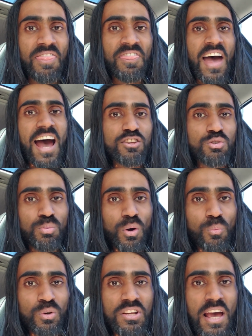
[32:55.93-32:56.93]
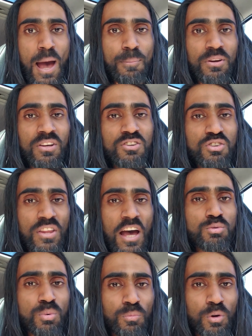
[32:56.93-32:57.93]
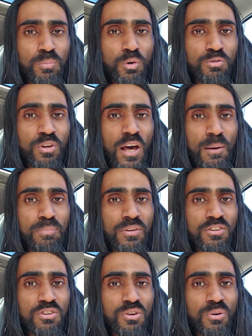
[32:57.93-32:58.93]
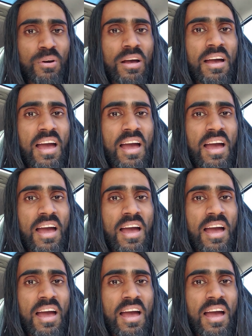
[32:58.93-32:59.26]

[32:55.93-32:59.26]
That's what we're tapping into. That's what we're moving up into.